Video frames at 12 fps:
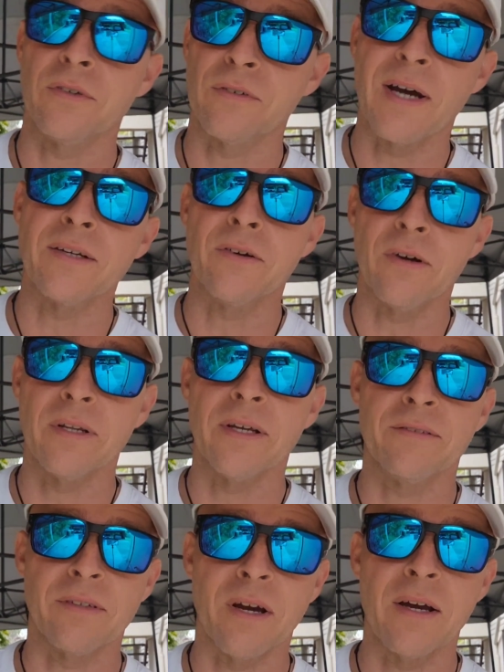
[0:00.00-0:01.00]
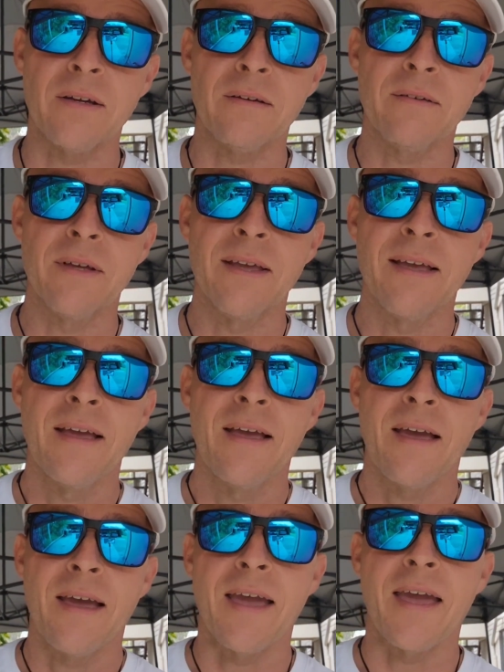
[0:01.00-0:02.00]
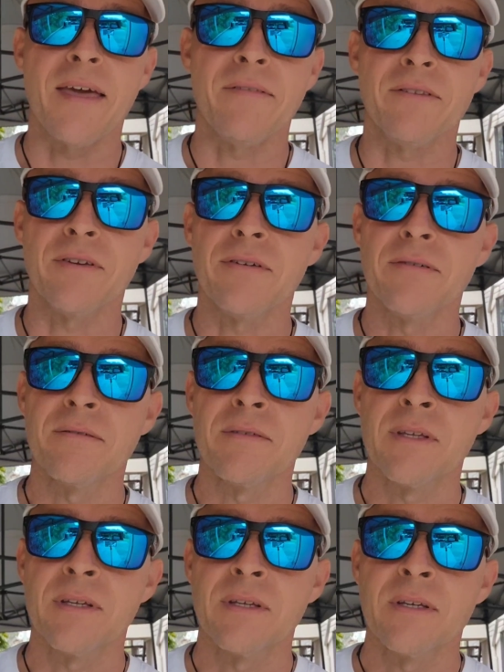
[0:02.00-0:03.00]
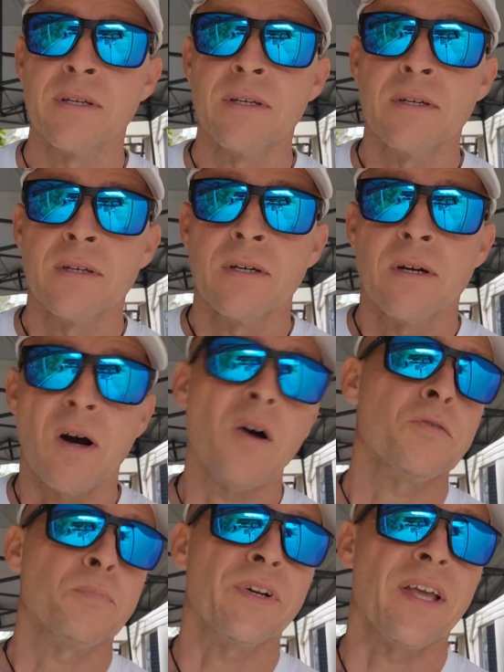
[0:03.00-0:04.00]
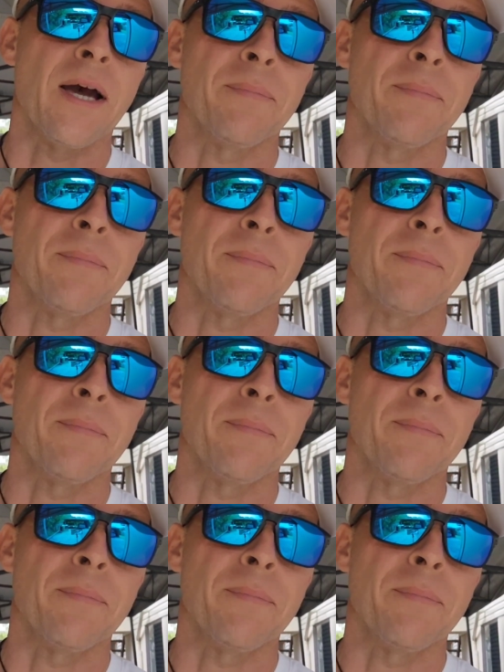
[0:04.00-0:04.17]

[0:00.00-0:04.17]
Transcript: for a run earlier today and I was pretty